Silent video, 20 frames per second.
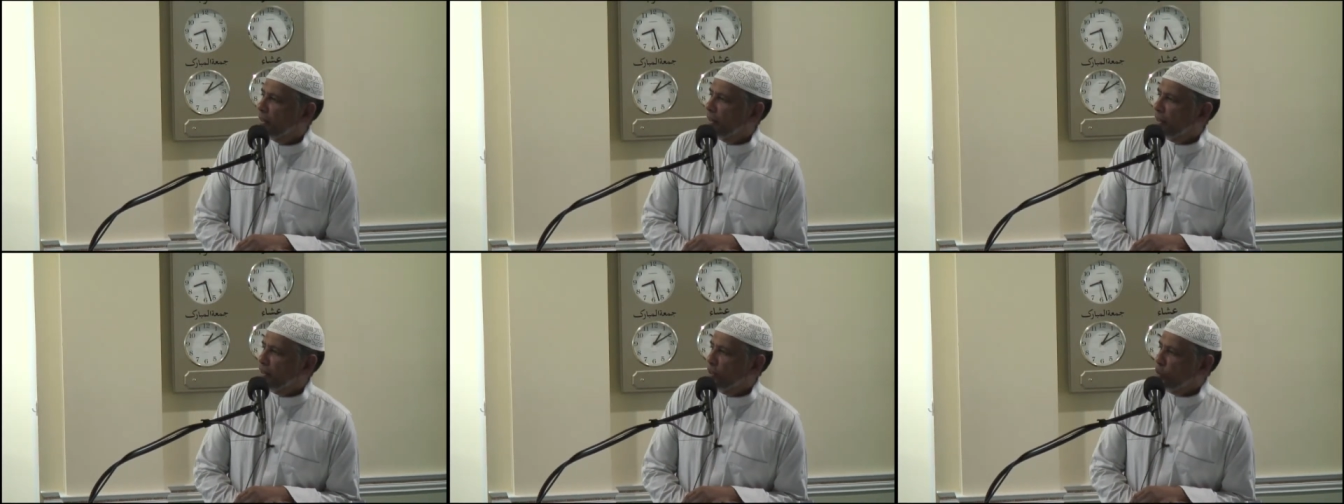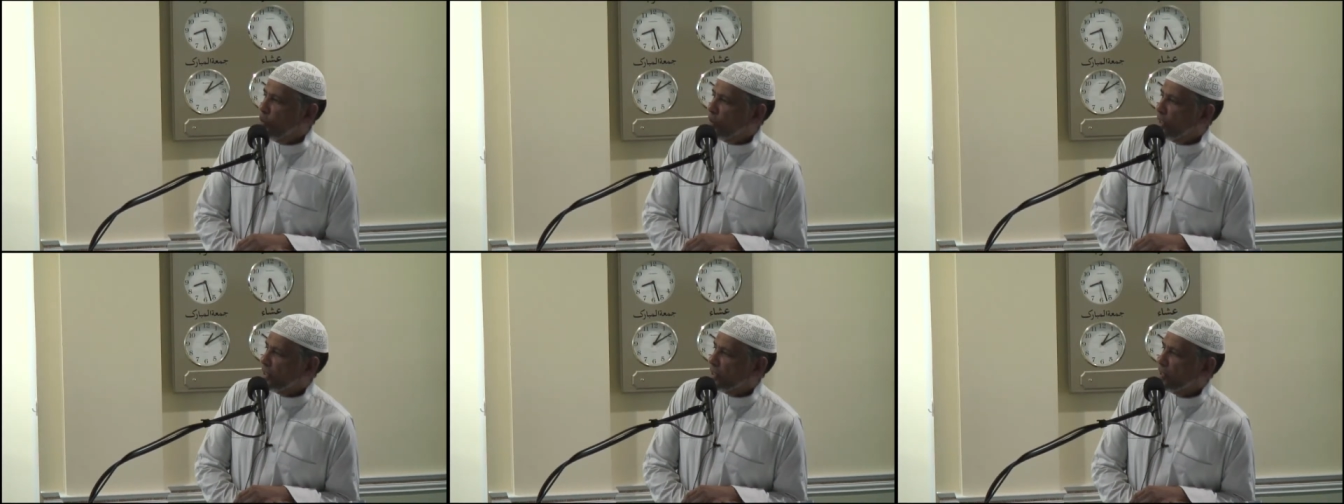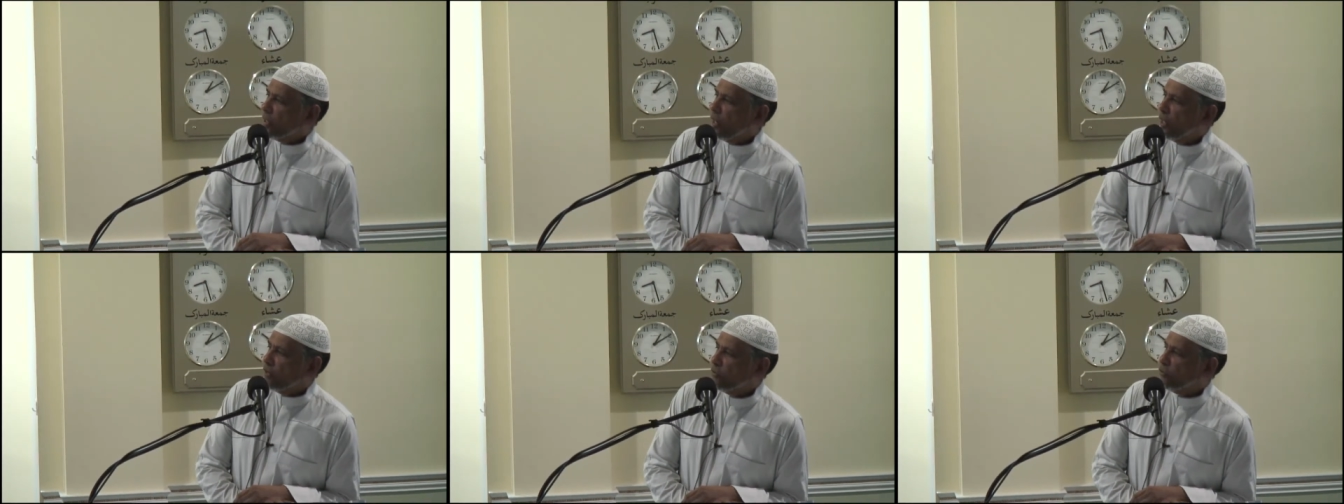You look
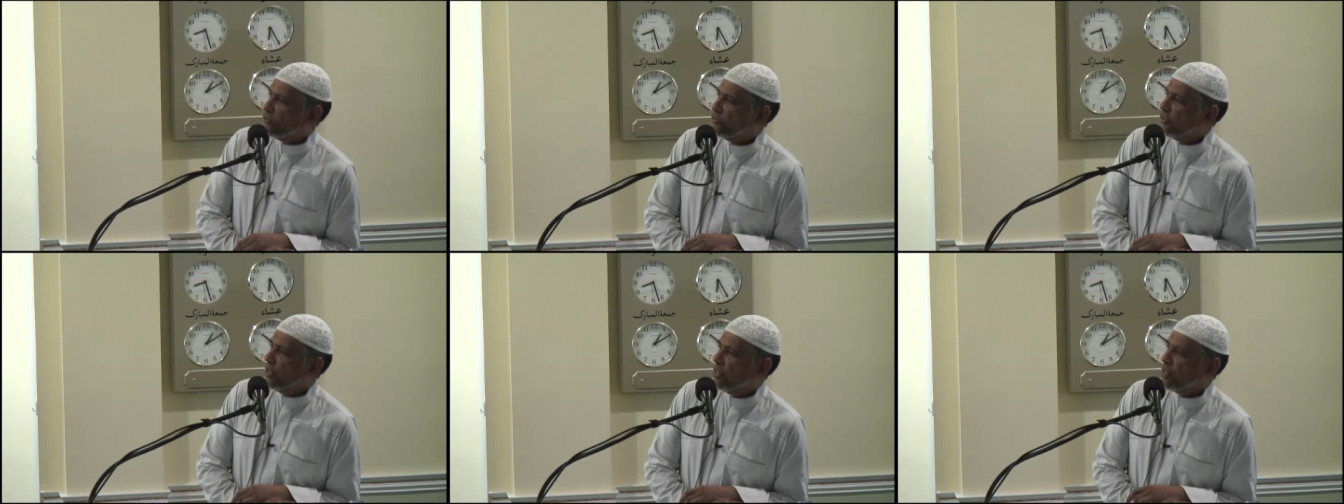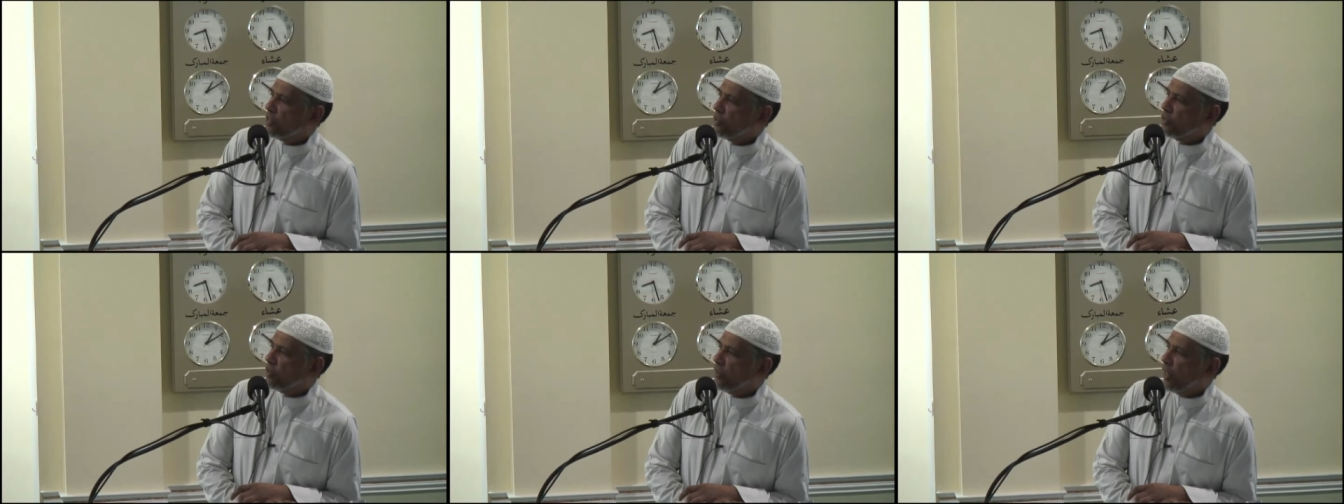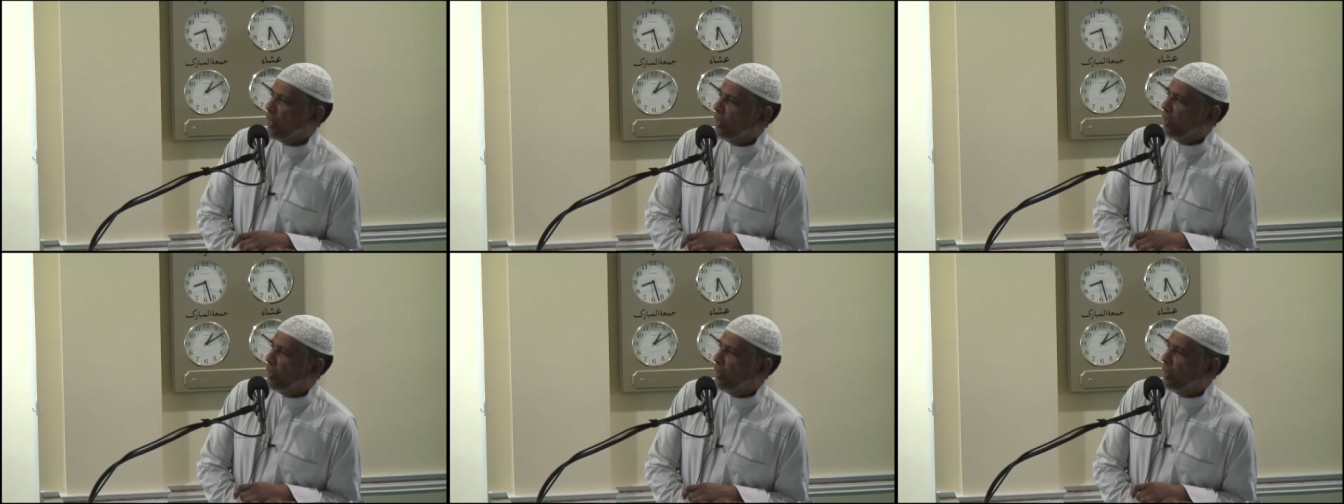at countries
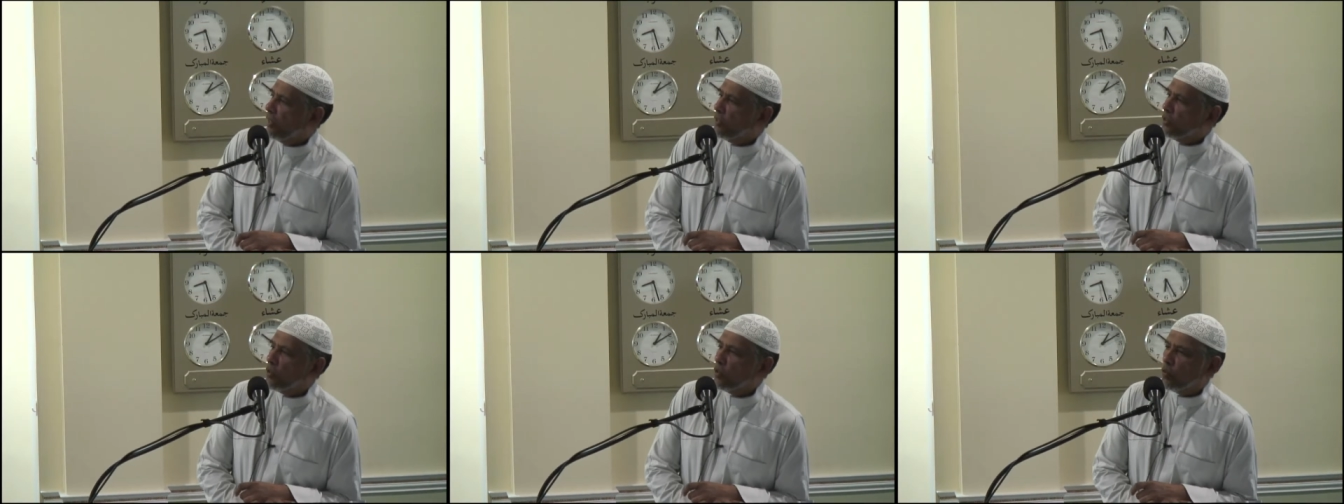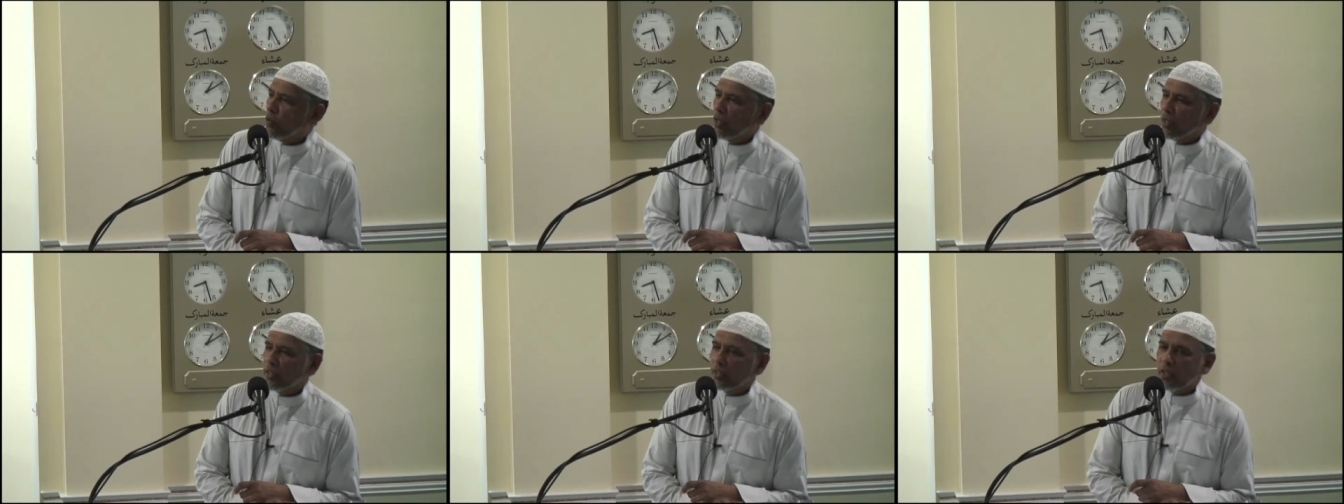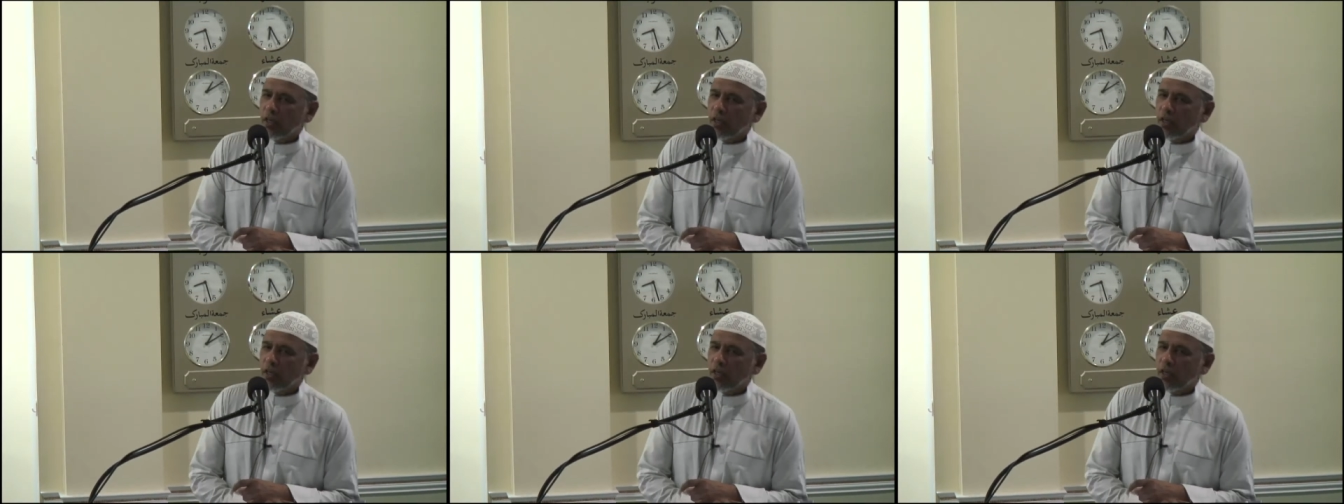today and you look